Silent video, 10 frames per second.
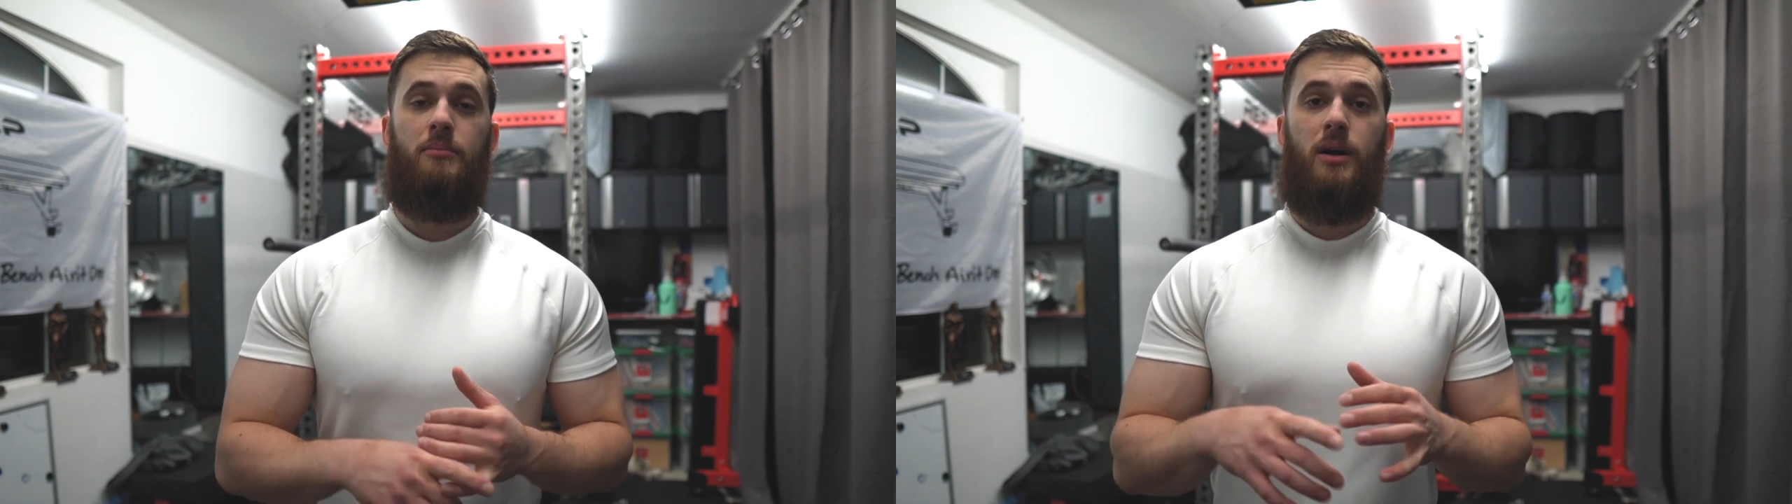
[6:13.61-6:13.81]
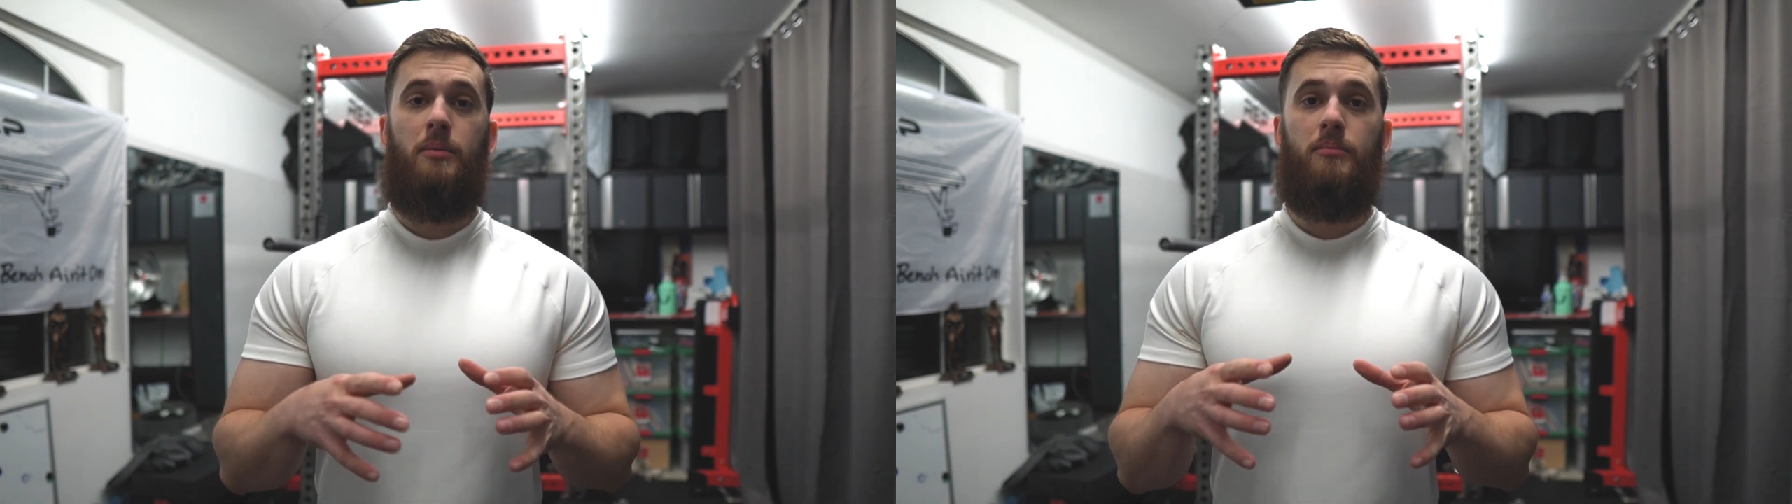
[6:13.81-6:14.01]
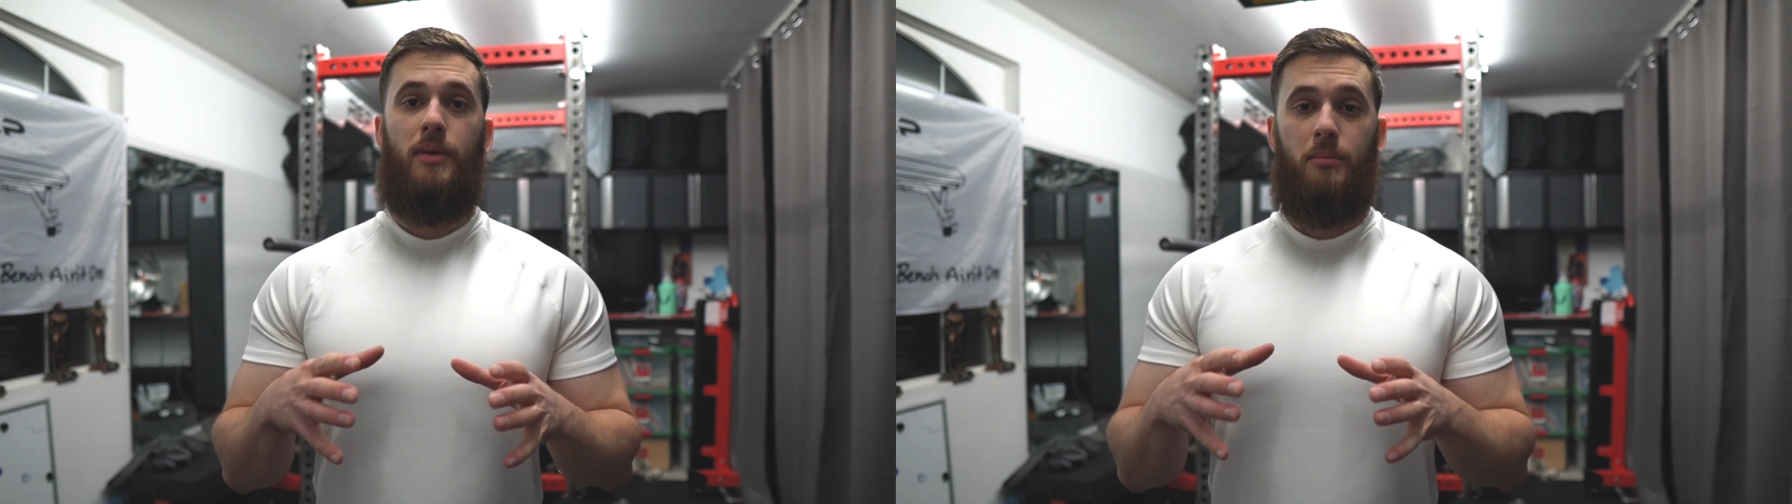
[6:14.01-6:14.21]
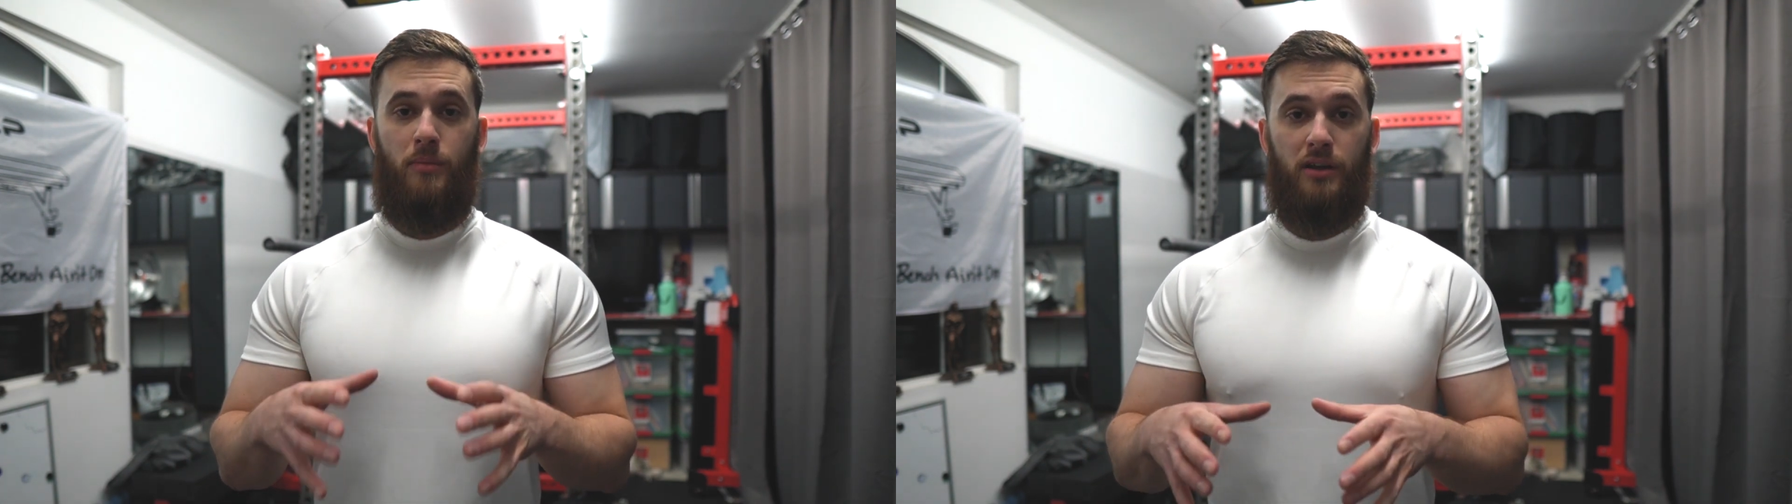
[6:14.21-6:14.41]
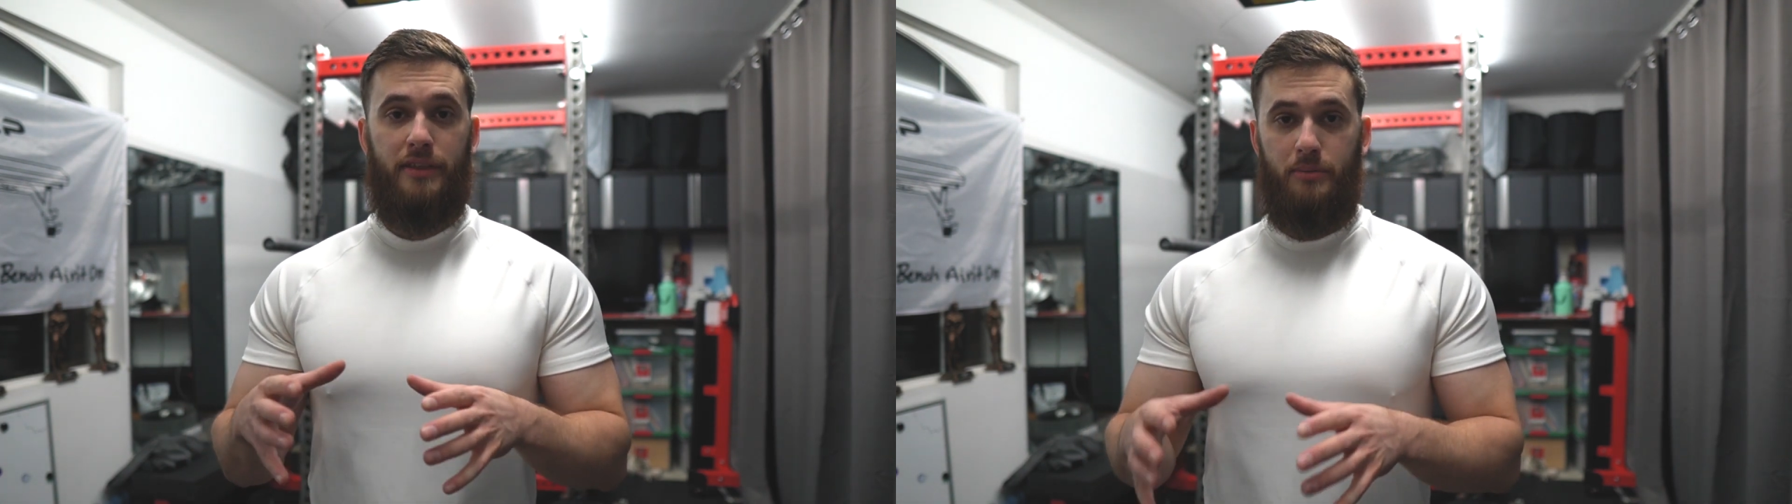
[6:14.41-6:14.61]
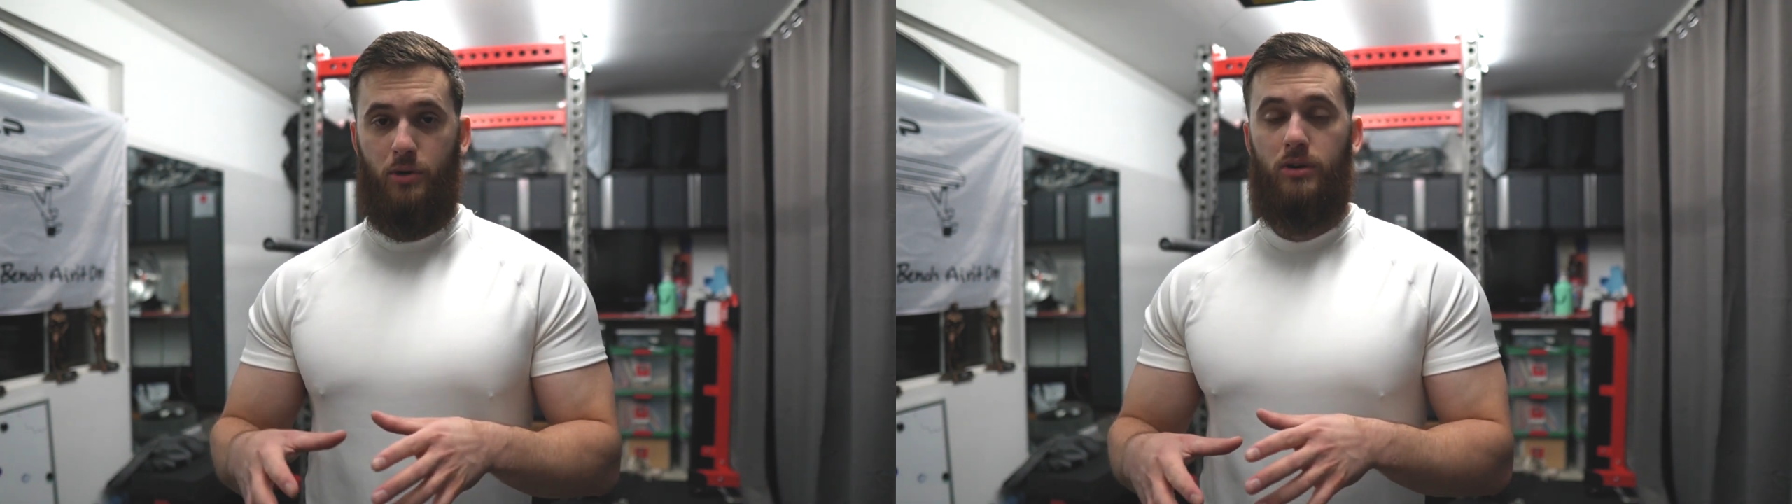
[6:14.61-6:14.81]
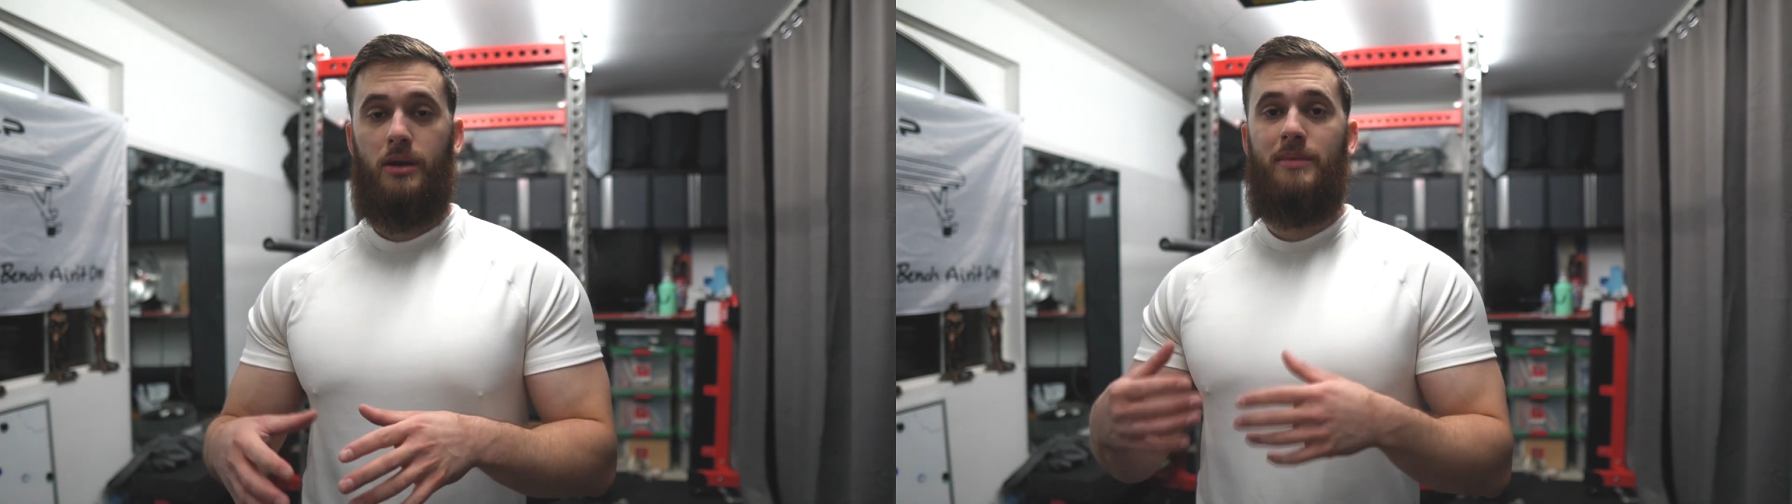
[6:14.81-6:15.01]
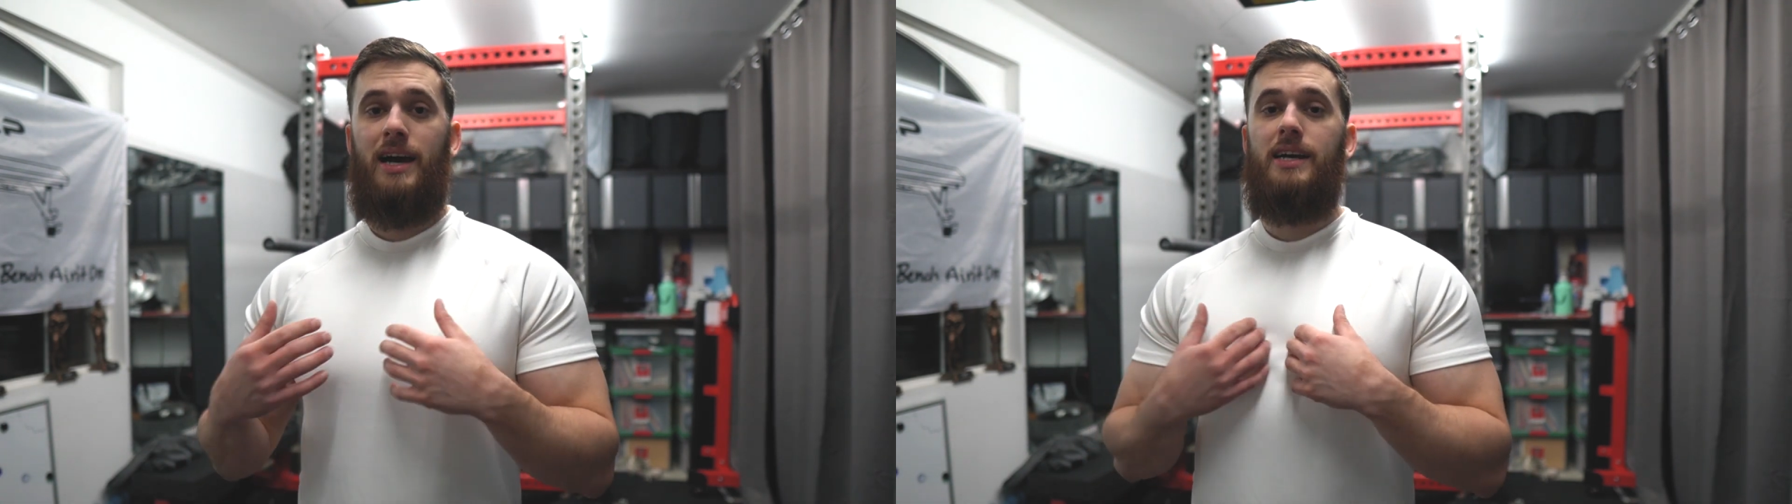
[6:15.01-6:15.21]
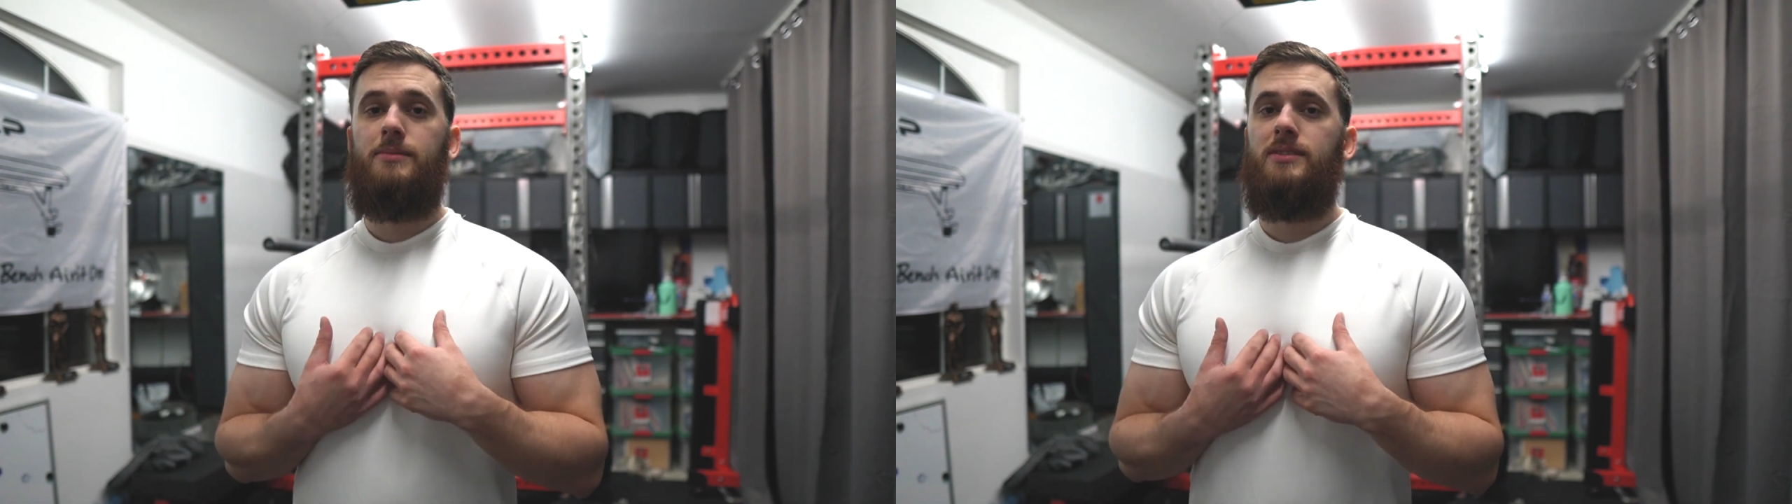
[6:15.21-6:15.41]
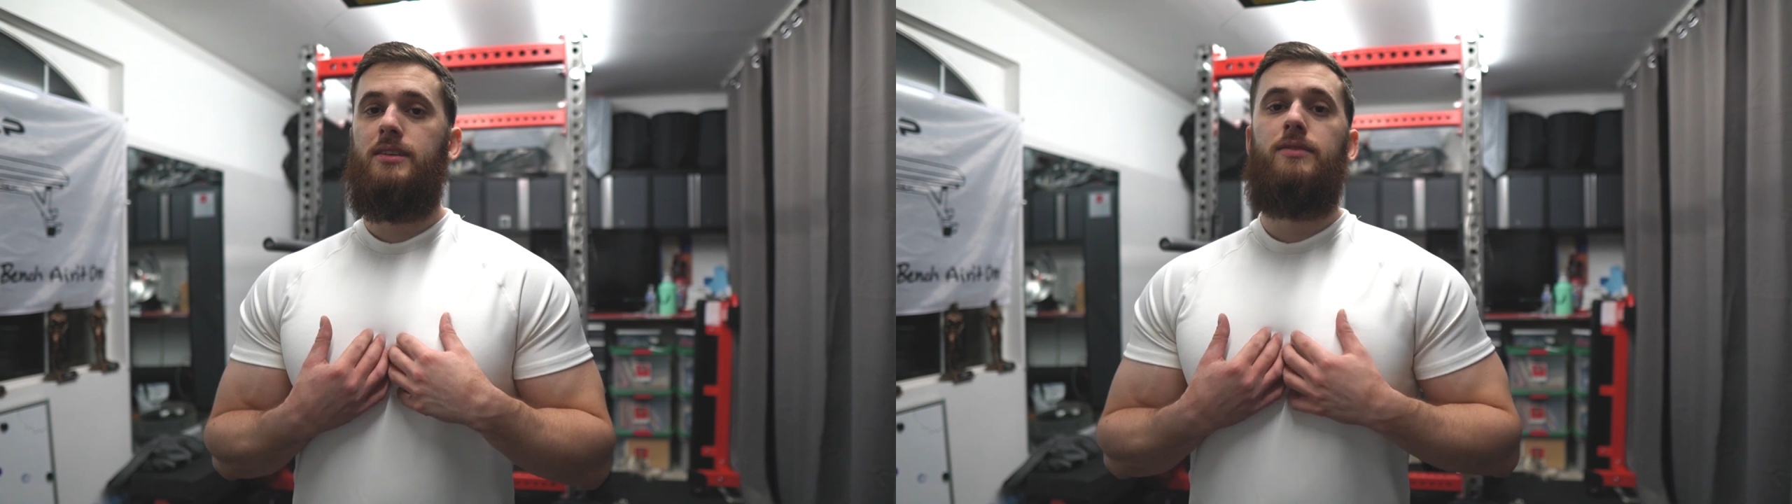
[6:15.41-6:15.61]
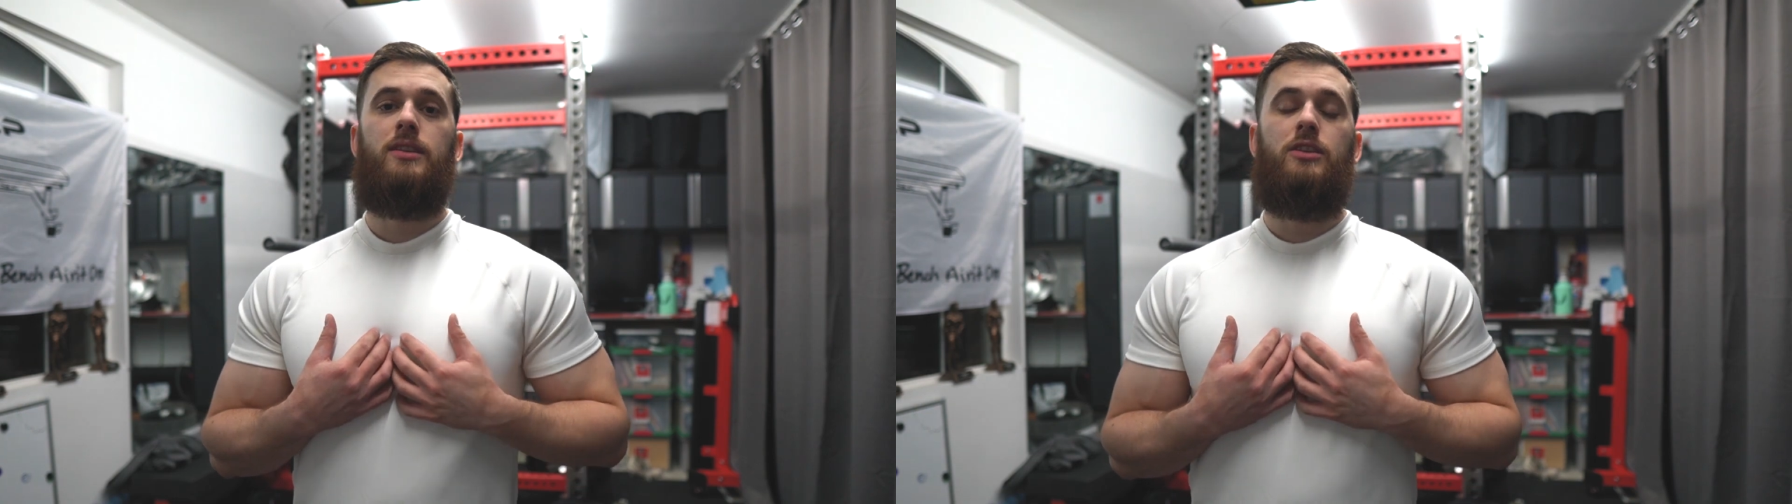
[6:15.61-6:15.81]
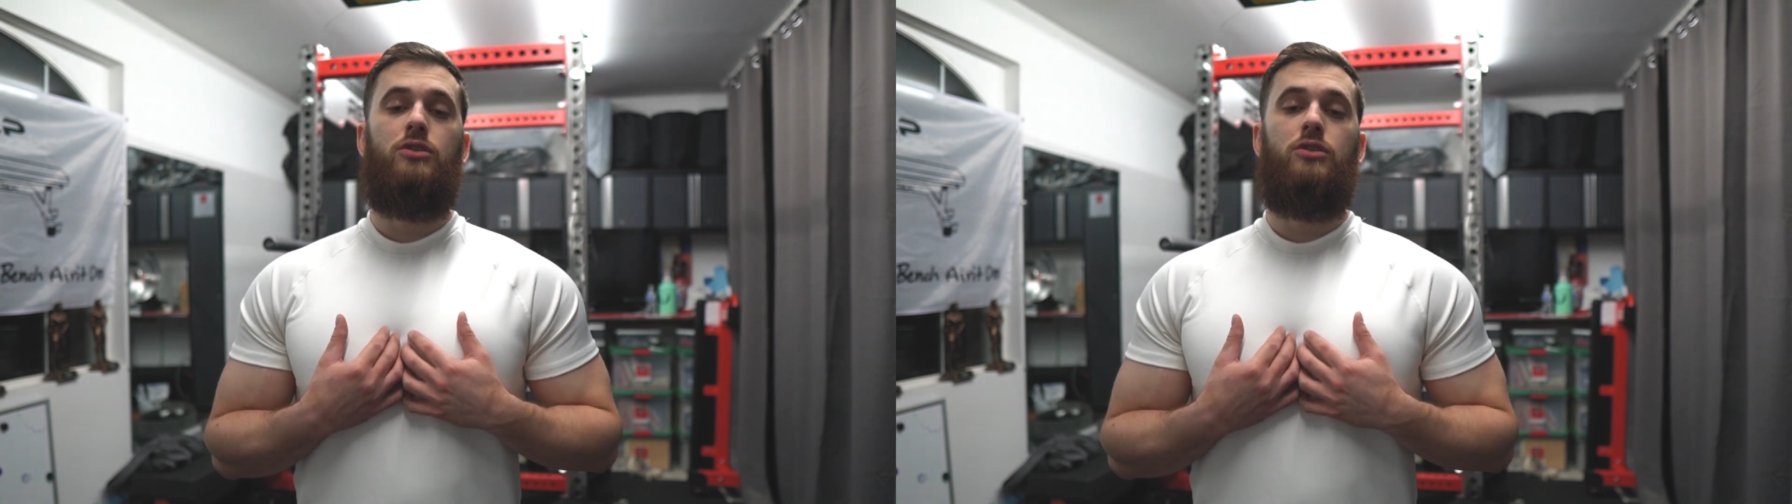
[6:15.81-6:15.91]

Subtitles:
my monthly program that I specifically